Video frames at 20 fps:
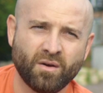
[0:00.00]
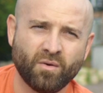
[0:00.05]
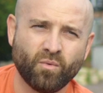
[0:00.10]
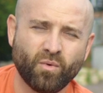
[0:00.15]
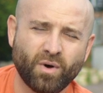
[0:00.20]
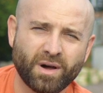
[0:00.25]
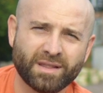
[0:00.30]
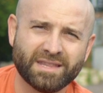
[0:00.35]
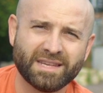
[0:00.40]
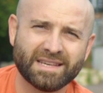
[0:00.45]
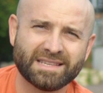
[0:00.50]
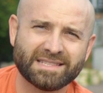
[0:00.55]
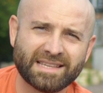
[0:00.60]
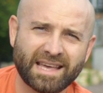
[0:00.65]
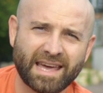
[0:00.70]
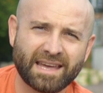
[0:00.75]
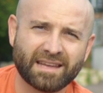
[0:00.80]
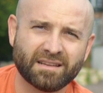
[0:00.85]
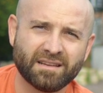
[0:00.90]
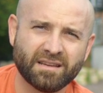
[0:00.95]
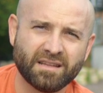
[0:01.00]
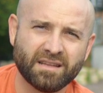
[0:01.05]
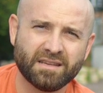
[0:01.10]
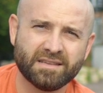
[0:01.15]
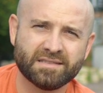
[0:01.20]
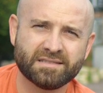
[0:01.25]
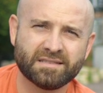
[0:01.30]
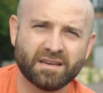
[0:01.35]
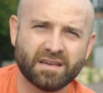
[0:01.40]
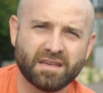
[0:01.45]
What exactly
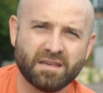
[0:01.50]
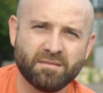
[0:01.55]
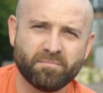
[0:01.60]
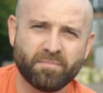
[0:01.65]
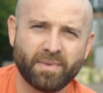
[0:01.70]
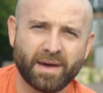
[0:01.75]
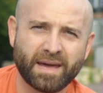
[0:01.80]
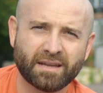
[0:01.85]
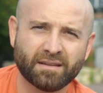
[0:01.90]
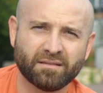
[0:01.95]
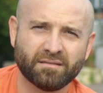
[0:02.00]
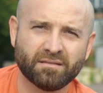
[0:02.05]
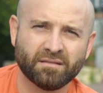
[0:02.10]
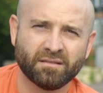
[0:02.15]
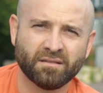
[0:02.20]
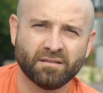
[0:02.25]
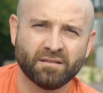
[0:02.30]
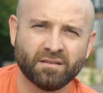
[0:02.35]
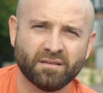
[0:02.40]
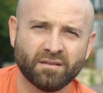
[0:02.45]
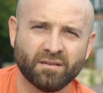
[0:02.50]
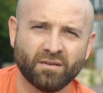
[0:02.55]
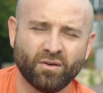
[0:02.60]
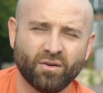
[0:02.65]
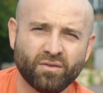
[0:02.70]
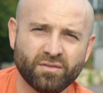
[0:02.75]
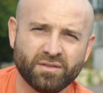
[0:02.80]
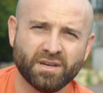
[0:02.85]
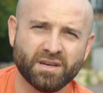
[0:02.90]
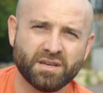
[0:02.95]
is the impact
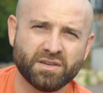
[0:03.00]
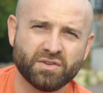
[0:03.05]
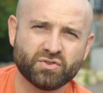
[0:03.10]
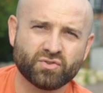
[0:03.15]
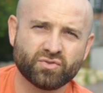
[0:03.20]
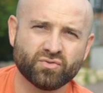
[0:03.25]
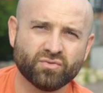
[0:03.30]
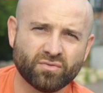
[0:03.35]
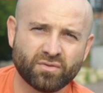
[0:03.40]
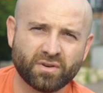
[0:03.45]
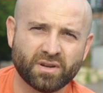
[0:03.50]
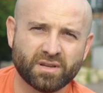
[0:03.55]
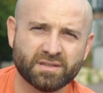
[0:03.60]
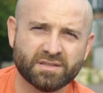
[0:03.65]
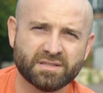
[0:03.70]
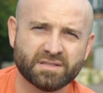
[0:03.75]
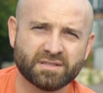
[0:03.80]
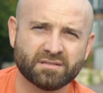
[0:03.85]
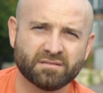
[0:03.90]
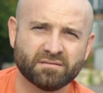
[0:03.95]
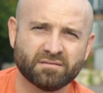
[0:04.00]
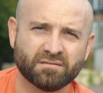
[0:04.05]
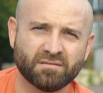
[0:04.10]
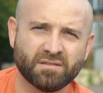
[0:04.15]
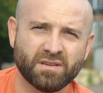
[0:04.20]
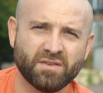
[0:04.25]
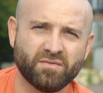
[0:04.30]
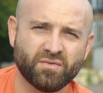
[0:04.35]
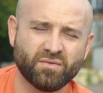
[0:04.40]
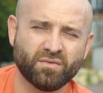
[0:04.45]
on the insurance
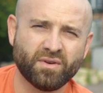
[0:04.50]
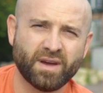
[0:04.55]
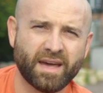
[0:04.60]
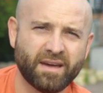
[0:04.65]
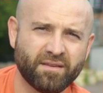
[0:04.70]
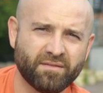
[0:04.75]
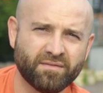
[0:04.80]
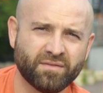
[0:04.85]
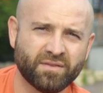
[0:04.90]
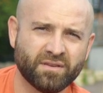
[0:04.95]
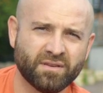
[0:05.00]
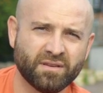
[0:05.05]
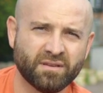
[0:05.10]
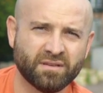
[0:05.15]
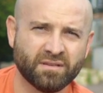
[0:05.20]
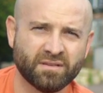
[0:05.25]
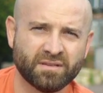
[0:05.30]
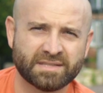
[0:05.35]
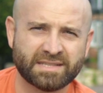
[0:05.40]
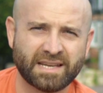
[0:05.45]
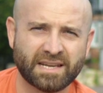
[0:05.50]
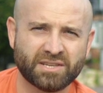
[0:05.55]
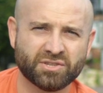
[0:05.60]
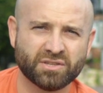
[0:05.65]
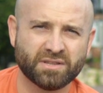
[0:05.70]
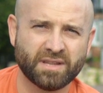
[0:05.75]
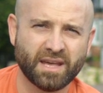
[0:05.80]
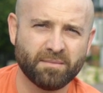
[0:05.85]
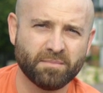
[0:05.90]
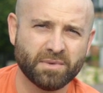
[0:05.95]
if you have such
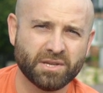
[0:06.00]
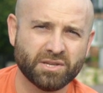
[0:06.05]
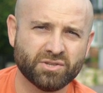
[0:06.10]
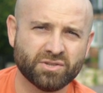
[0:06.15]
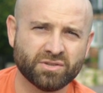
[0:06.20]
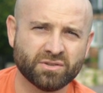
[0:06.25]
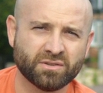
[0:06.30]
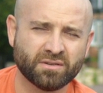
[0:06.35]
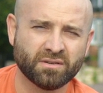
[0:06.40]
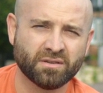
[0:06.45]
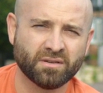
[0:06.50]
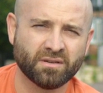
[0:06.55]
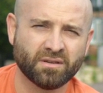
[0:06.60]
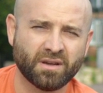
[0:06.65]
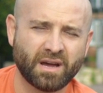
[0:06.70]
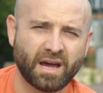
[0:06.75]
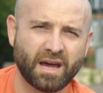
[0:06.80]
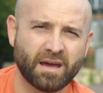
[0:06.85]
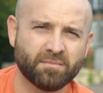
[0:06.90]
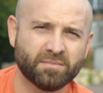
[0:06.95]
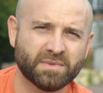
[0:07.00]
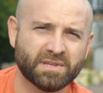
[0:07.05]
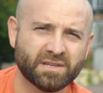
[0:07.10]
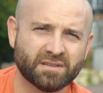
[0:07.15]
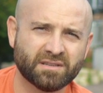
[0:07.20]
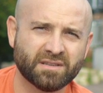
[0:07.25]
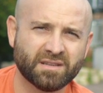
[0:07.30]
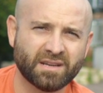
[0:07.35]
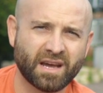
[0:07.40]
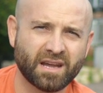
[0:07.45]
a damage? I am
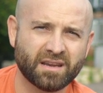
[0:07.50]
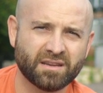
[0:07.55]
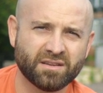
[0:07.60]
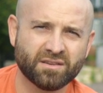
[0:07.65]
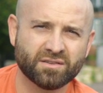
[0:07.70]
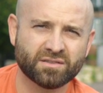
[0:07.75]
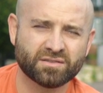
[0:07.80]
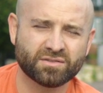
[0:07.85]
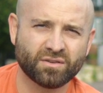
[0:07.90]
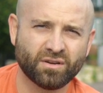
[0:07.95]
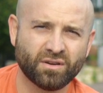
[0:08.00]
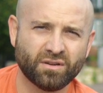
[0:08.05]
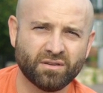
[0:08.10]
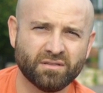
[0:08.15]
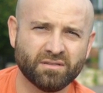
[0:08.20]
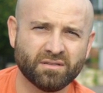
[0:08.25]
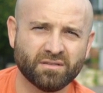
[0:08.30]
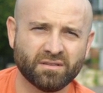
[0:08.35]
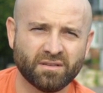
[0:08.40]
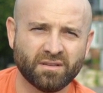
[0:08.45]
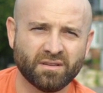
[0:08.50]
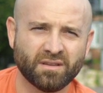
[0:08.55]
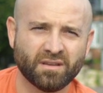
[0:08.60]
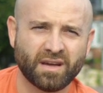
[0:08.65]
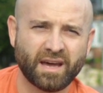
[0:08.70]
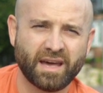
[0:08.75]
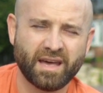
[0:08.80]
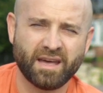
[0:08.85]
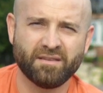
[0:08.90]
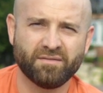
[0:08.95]
39 years old.
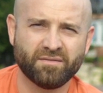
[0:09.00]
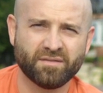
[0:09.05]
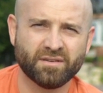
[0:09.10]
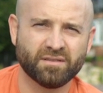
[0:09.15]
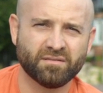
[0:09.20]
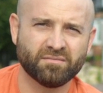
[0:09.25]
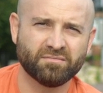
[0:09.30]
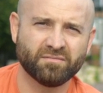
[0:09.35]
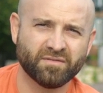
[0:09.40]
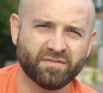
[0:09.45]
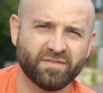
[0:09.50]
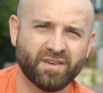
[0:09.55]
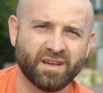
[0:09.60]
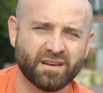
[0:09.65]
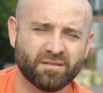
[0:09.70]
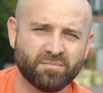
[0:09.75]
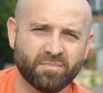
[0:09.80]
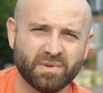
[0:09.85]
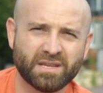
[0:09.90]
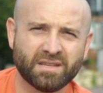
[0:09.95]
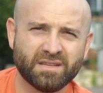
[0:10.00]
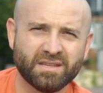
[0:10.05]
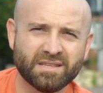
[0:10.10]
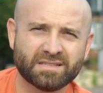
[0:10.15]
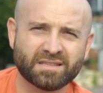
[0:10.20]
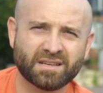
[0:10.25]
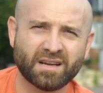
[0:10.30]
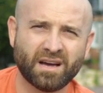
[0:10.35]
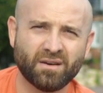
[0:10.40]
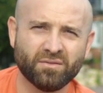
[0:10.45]
I have a very big
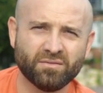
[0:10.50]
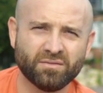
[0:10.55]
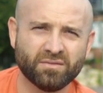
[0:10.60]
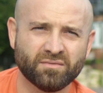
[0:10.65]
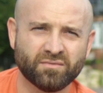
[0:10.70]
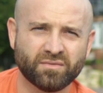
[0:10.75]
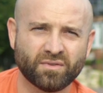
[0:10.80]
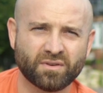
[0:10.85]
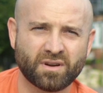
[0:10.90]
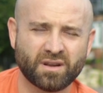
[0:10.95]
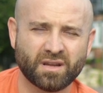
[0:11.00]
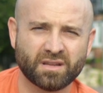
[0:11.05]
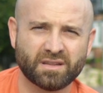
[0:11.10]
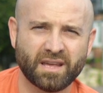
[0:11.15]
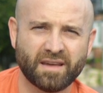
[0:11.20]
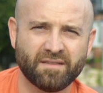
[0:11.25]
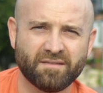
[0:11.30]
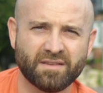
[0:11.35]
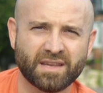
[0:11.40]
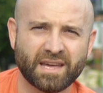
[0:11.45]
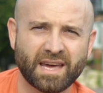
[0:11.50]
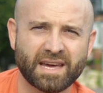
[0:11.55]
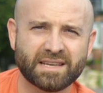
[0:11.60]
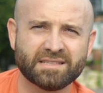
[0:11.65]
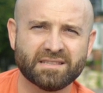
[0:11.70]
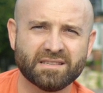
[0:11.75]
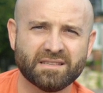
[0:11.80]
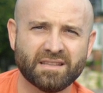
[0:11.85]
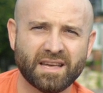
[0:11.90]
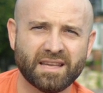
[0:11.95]
discount for not having
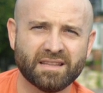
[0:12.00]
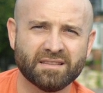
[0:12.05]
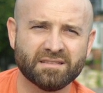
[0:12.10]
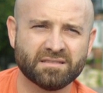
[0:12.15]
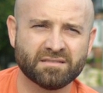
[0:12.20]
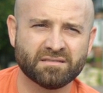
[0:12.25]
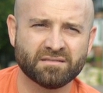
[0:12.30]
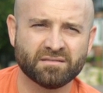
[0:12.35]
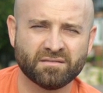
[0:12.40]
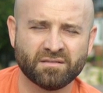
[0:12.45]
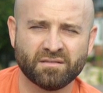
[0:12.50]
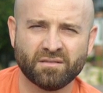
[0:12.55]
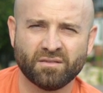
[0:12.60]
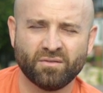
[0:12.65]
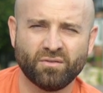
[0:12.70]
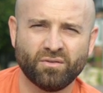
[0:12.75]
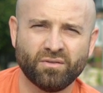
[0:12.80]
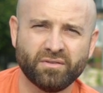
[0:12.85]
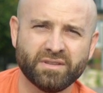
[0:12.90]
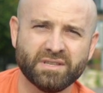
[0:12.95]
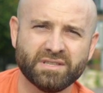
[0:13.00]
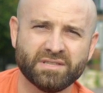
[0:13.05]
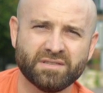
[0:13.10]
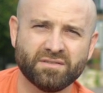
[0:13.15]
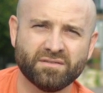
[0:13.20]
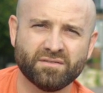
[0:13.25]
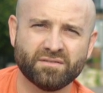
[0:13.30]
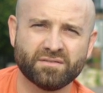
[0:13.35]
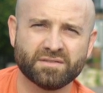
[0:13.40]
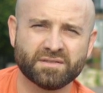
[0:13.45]
accidents all these
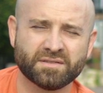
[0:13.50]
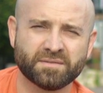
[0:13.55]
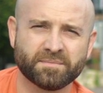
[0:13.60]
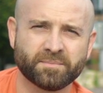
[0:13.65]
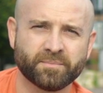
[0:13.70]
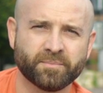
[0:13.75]
years.